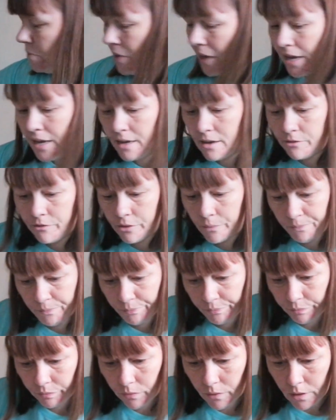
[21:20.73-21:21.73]
Behave.
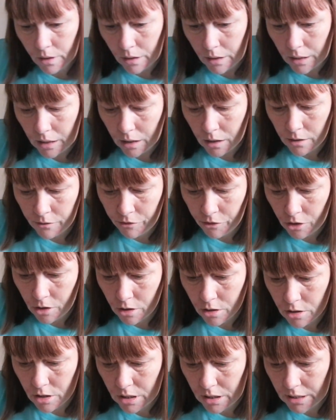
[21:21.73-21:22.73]
I
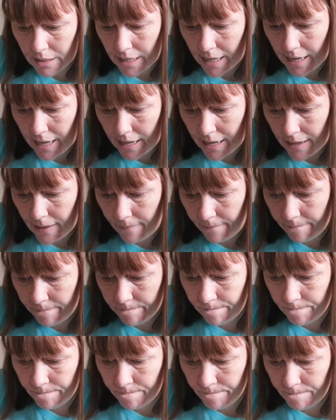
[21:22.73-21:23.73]
forgot to say,
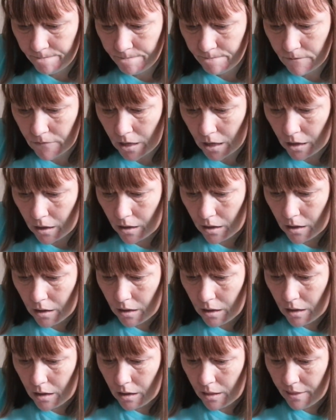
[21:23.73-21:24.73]

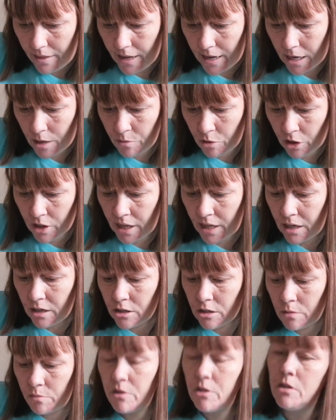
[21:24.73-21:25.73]
the Animal
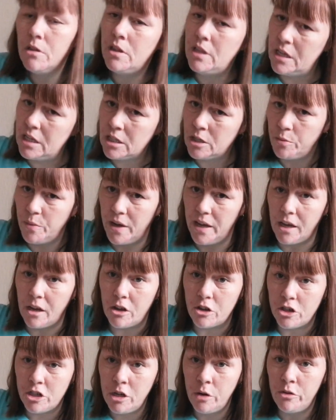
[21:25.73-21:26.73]
Kingdom this week
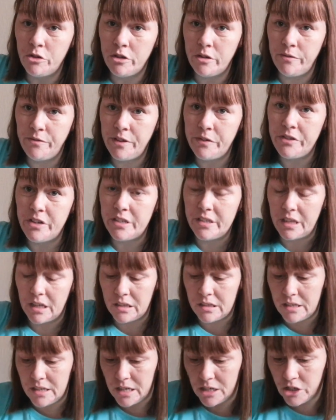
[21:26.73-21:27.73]
got
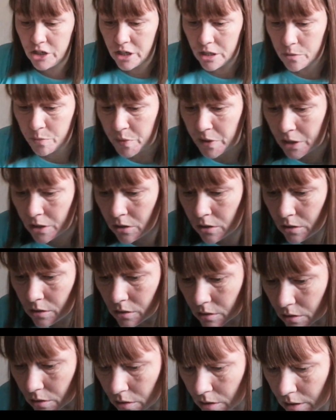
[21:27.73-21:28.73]
256 stitches
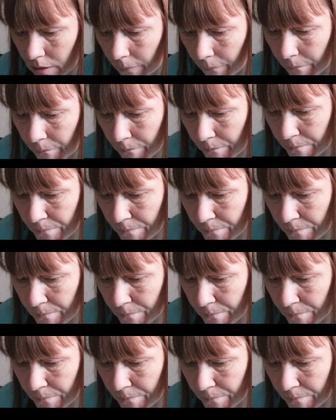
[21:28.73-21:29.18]
because